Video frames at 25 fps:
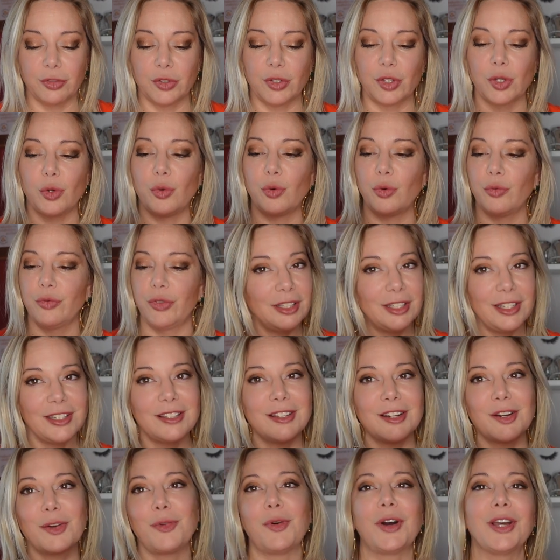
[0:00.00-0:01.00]
So these
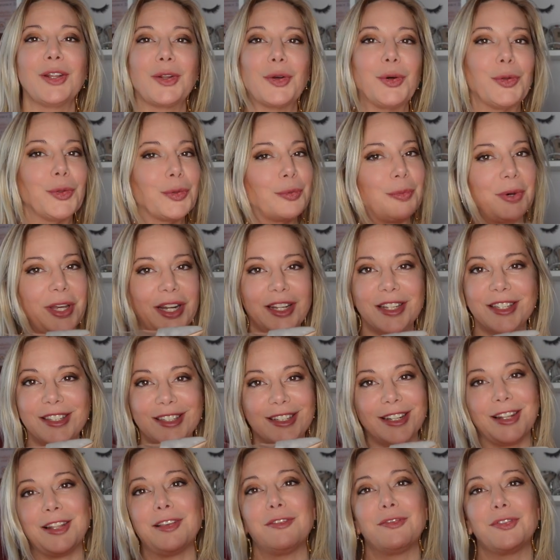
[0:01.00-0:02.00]
are quite old but I
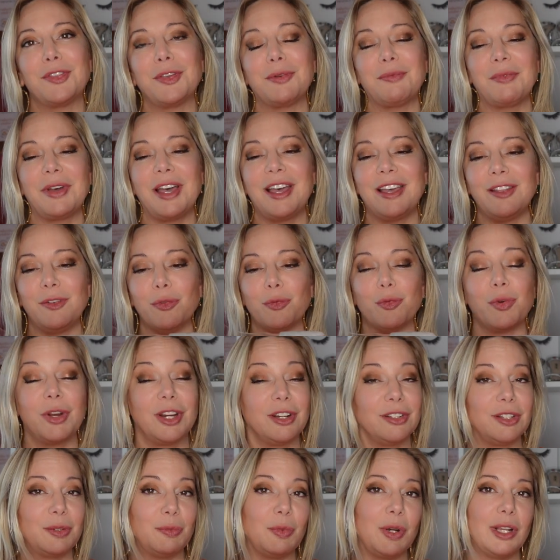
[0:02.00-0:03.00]
still love them and
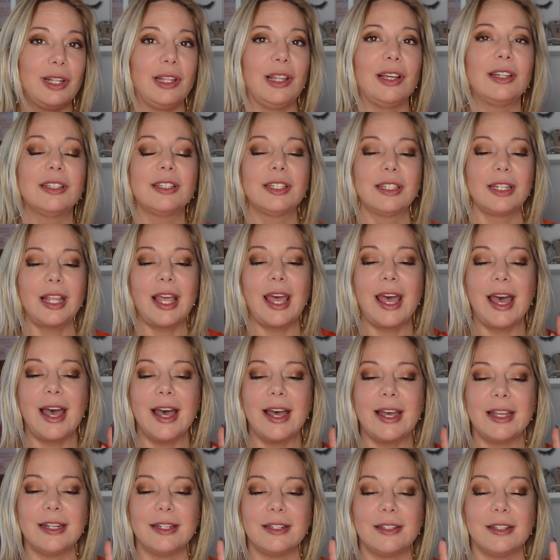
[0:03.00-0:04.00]
wear them a lot
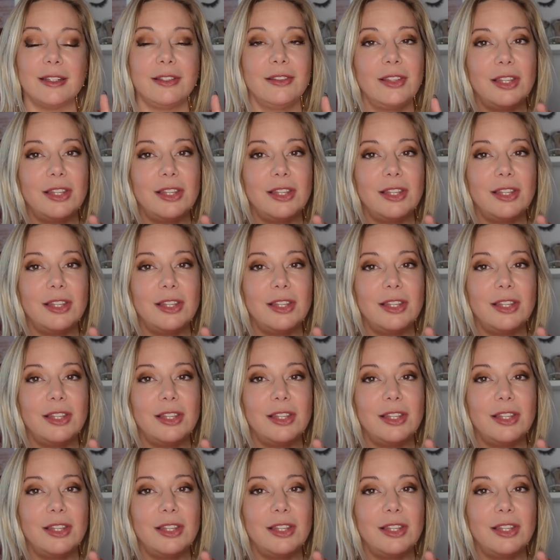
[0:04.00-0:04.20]
and